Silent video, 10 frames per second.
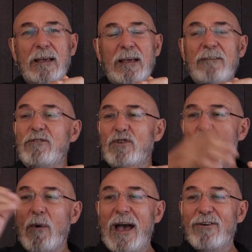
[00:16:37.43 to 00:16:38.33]
if you
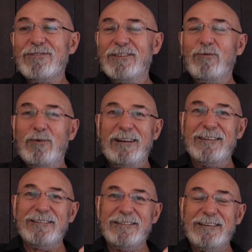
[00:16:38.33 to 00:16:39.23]
go out in the
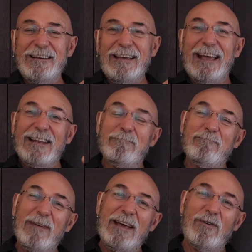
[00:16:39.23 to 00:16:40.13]
wind,
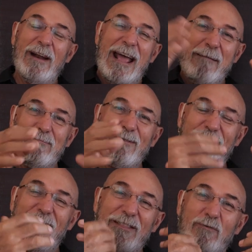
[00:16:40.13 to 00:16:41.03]
it'll
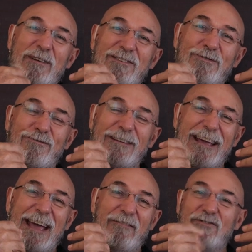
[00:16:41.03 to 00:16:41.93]
amplify the wind you already
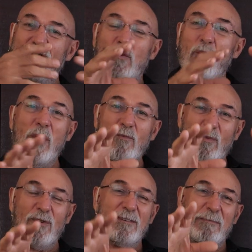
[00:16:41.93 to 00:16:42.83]
have. So you won't
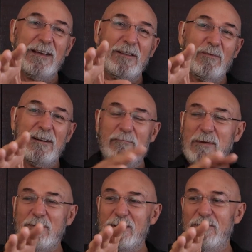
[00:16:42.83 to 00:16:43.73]
want to be in the wind. If
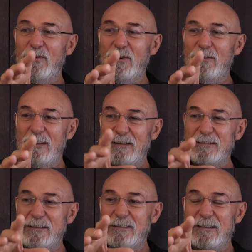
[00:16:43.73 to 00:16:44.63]
people that are
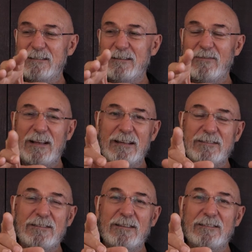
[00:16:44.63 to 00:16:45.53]
listening to this, they'll
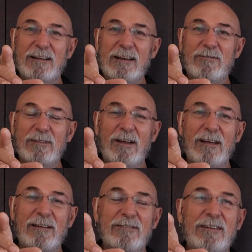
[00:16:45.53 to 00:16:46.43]
listen to this later and they'll
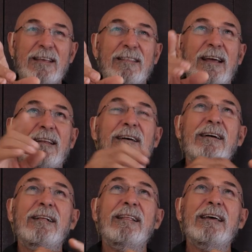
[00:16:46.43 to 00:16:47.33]
understand that.
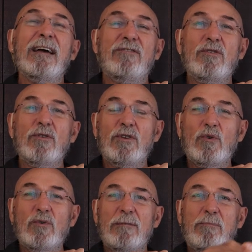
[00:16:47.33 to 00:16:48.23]
If
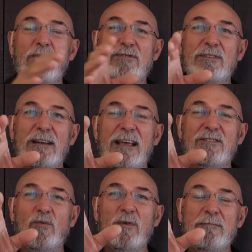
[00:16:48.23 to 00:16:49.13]
you're the person that has
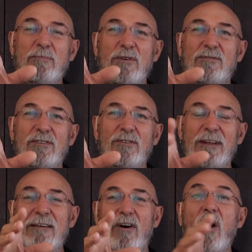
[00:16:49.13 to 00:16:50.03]
a wind person, you'll
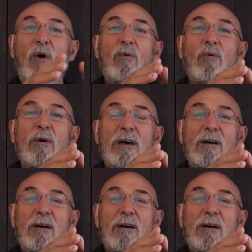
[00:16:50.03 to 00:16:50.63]
have a whole